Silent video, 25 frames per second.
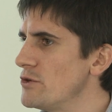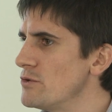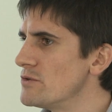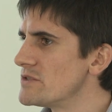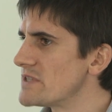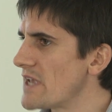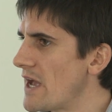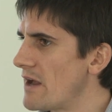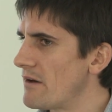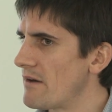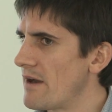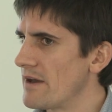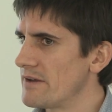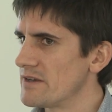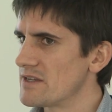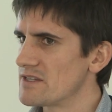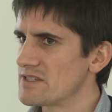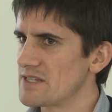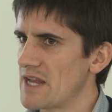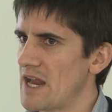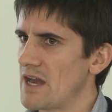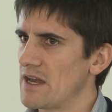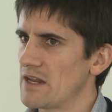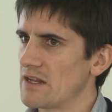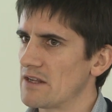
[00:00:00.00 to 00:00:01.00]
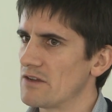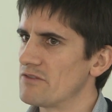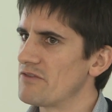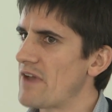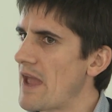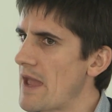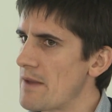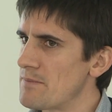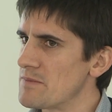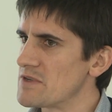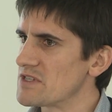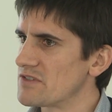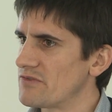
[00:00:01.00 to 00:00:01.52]
use our understanding of
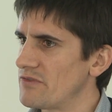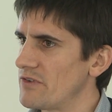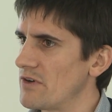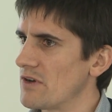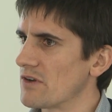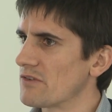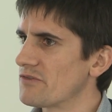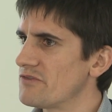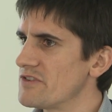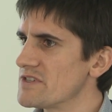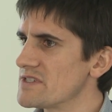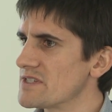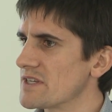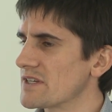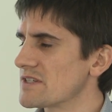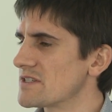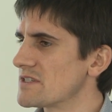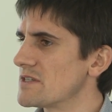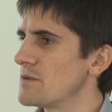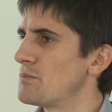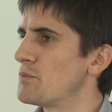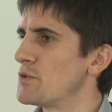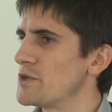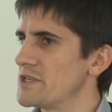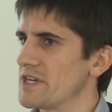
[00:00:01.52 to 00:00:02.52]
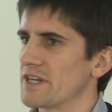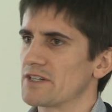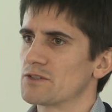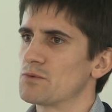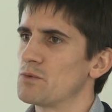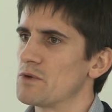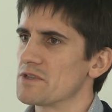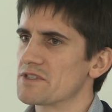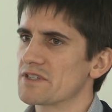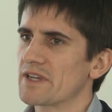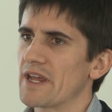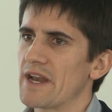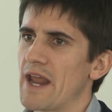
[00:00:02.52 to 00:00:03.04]
atmospheric physics to predict
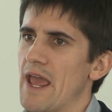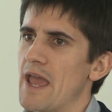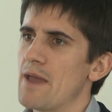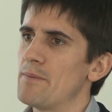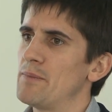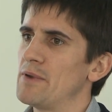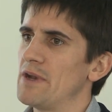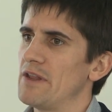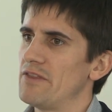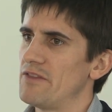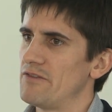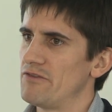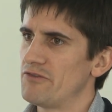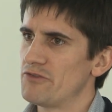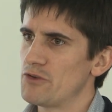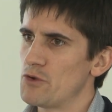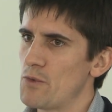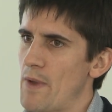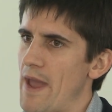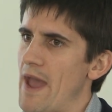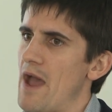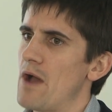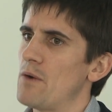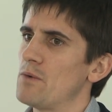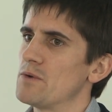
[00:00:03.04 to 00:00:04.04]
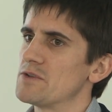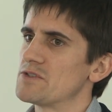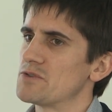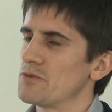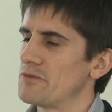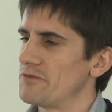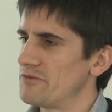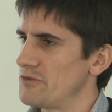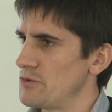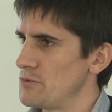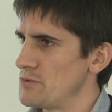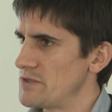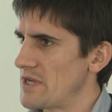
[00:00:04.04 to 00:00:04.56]
what's going to happen in the few hours
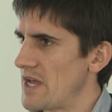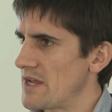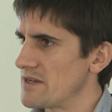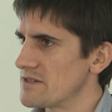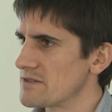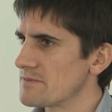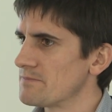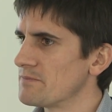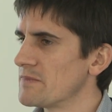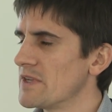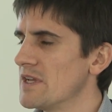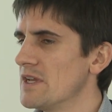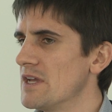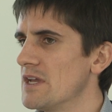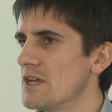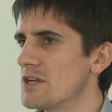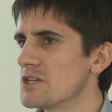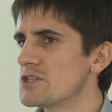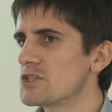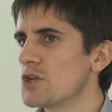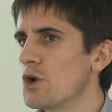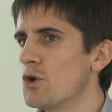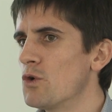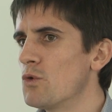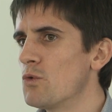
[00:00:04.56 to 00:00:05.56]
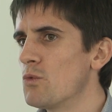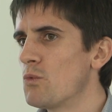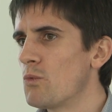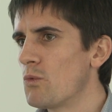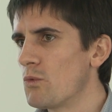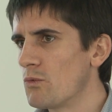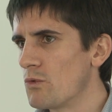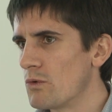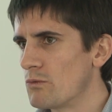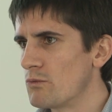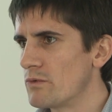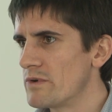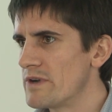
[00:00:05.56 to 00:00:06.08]
or few days.
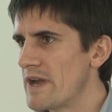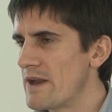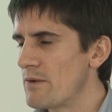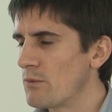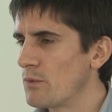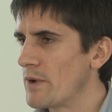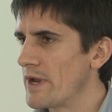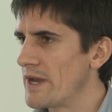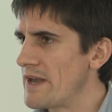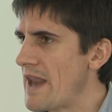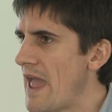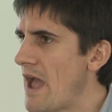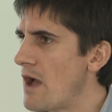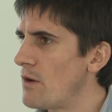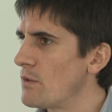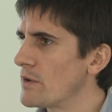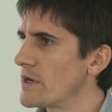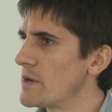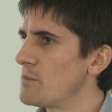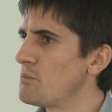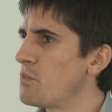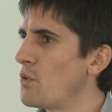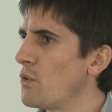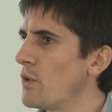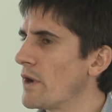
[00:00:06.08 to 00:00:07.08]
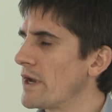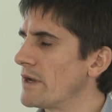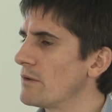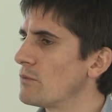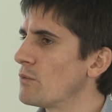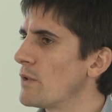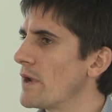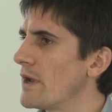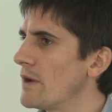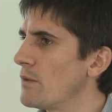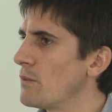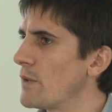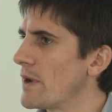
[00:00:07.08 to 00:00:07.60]
So we're now at a point
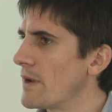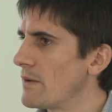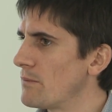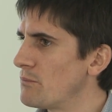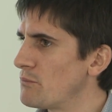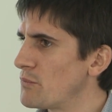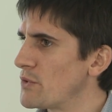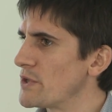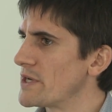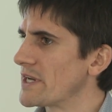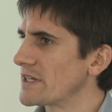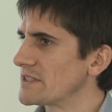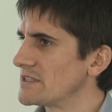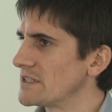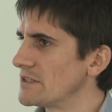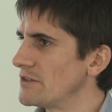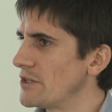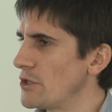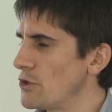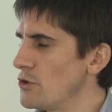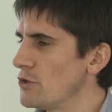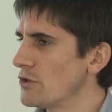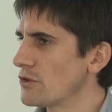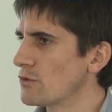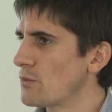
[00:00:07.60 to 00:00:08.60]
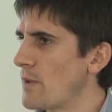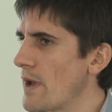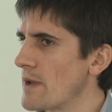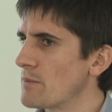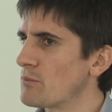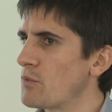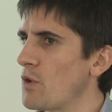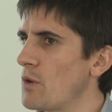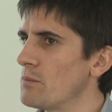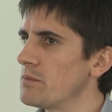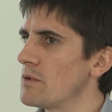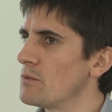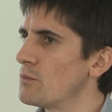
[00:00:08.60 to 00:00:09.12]
where we're predicting the
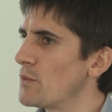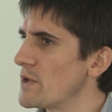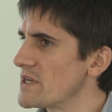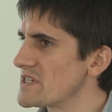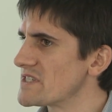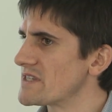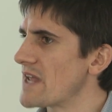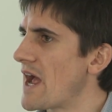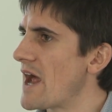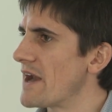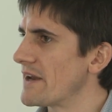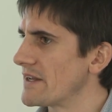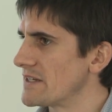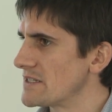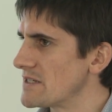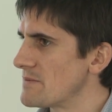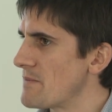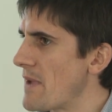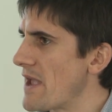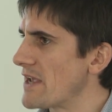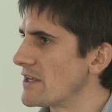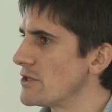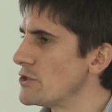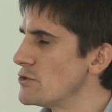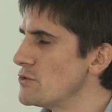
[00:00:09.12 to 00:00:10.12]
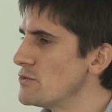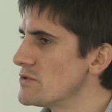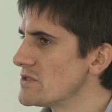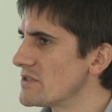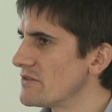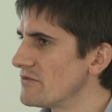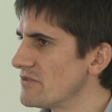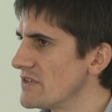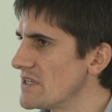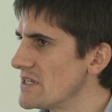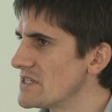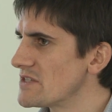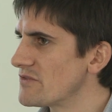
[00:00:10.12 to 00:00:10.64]
earthquake problem. We're starting to make use
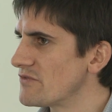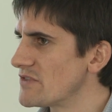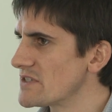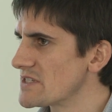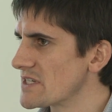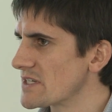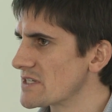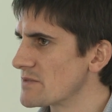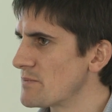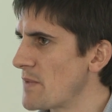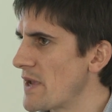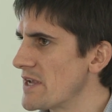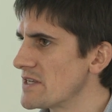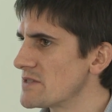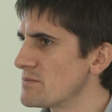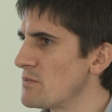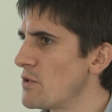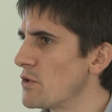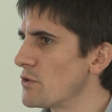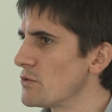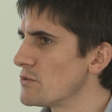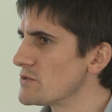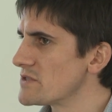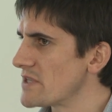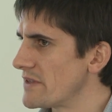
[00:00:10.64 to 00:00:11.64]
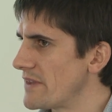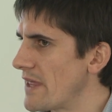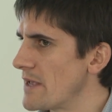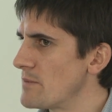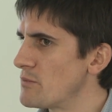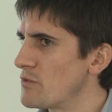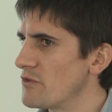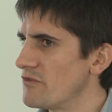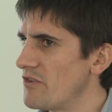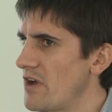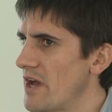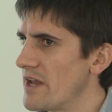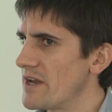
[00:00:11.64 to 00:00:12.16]
of these physics-based models and they
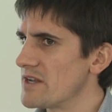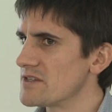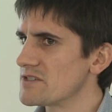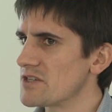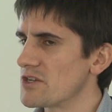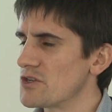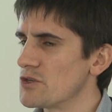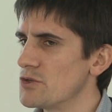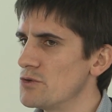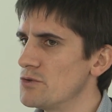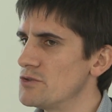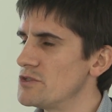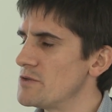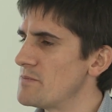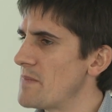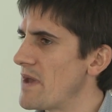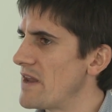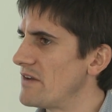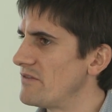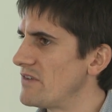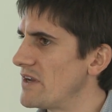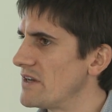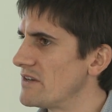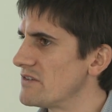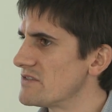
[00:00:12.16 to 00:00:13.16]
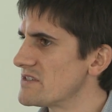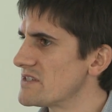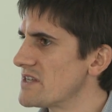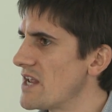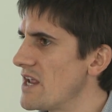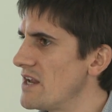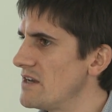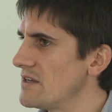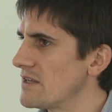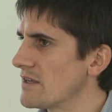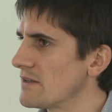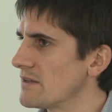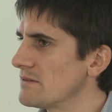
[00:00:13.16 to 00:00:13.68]
provide us a huge amount of
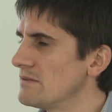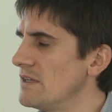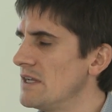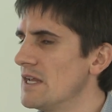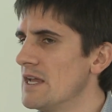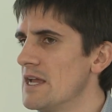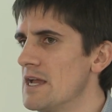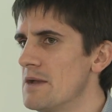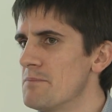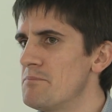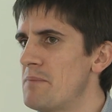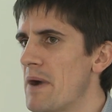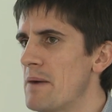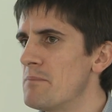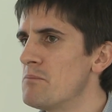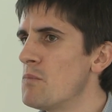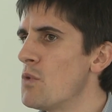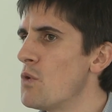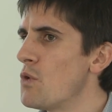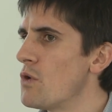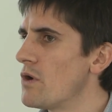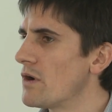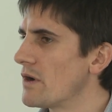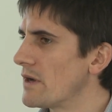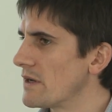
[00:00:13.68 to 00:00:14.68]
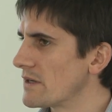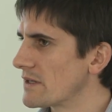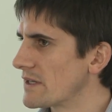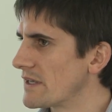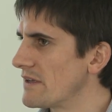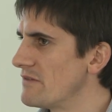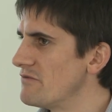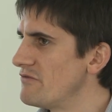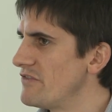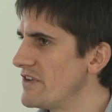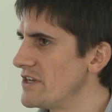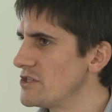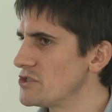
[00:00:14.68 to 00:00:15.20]
understanding, but more
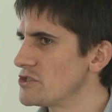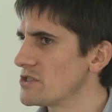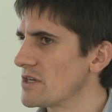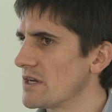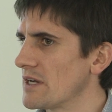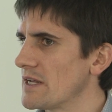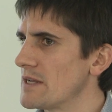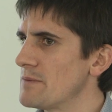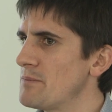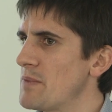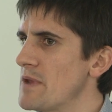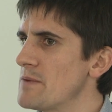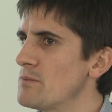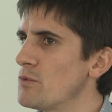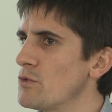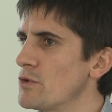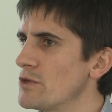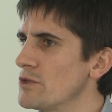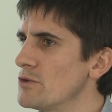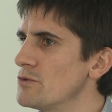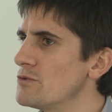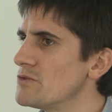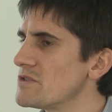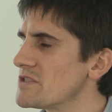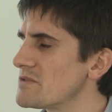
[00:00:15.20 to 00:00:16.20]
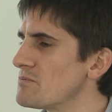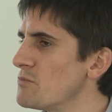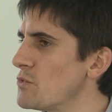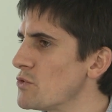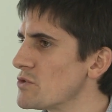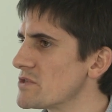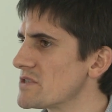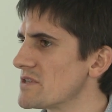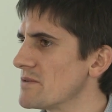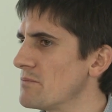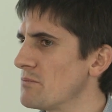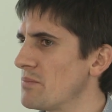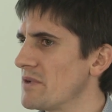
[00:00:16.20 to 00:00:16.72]
conventionally people use more
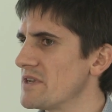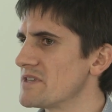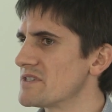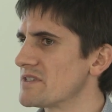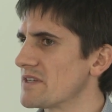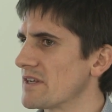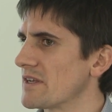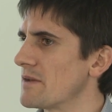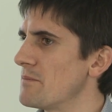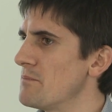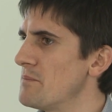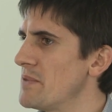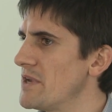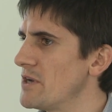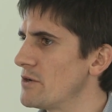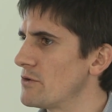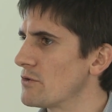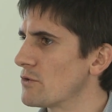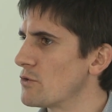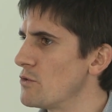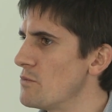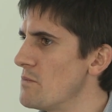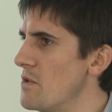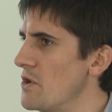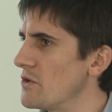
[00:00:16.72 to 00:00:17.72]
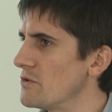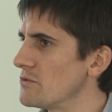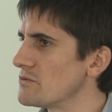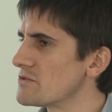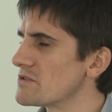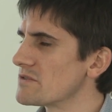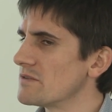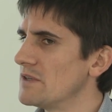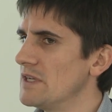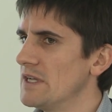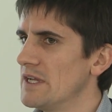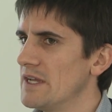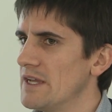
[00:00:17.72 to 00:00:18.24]
simplistic empirical
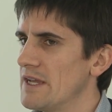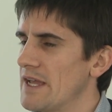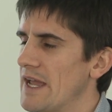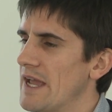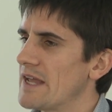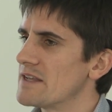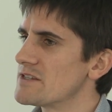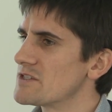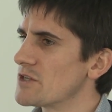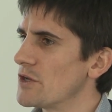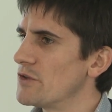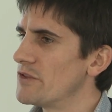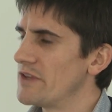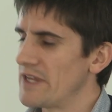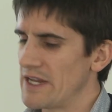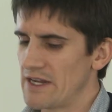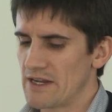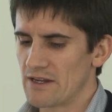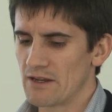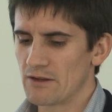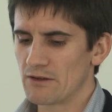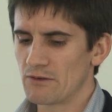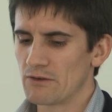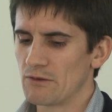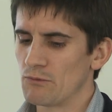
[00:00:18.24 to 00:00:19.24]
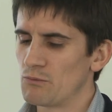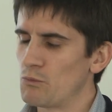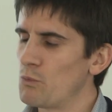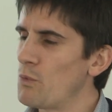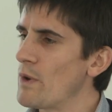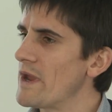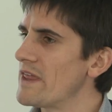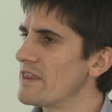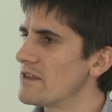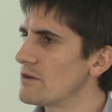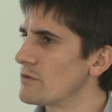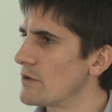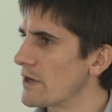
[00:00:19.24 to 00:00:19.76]
models. And so the
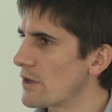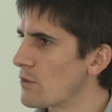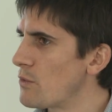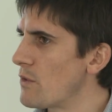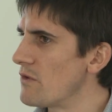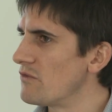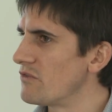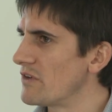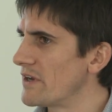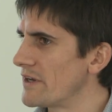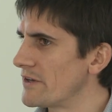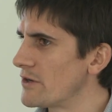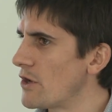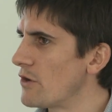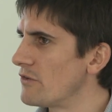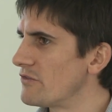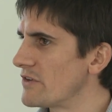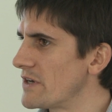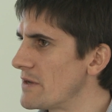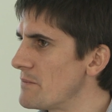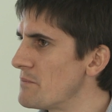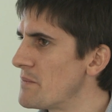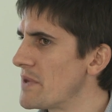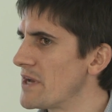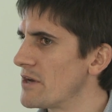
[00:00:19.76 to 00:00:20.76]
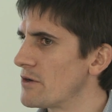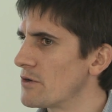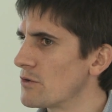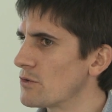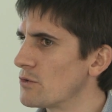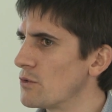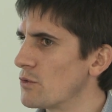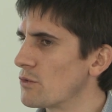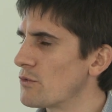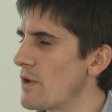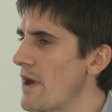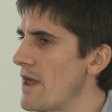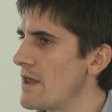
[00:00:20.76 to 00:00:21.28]
weather equivalent of an
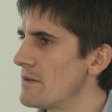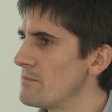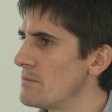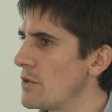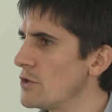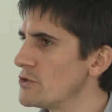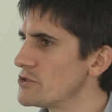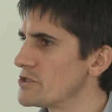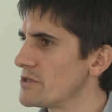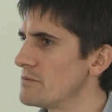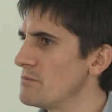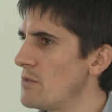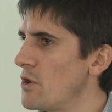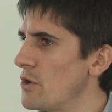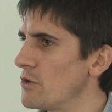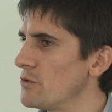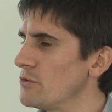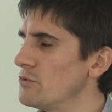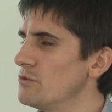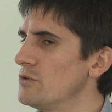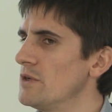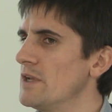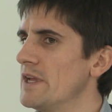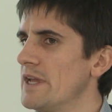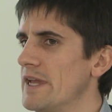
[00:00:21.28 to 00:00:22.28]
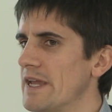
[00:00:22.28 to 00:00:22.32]
empirical ground motion model